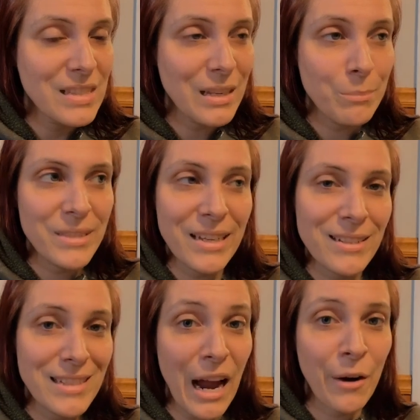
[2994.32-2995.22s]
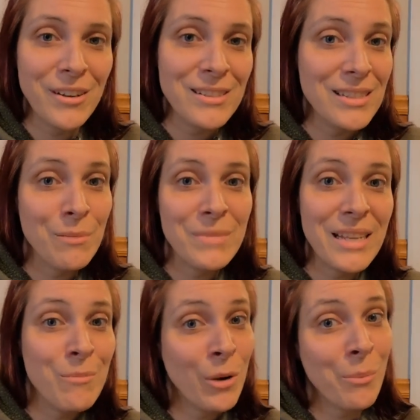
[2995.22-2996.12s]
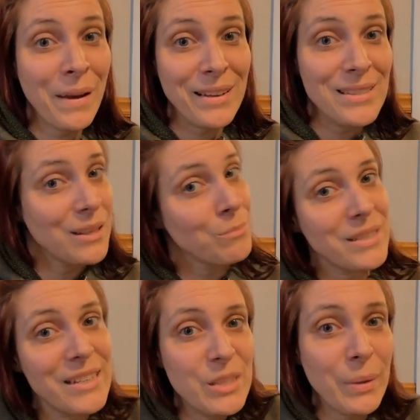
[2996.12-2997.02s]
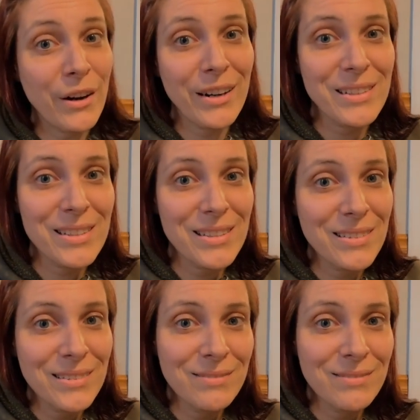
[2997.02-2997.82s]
Some say sirens, some say mermaids, some say spirits.